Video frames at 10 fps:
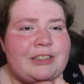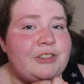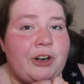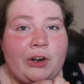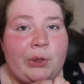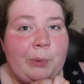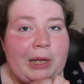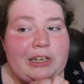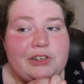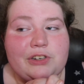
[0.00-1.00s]
is Scarlet
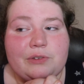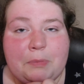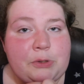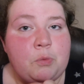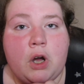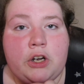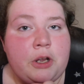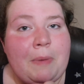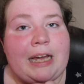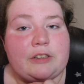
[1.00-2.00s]
Witch, Miss
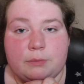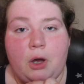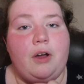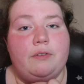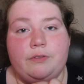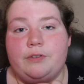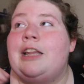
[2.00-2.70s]
Wanda Maximoff.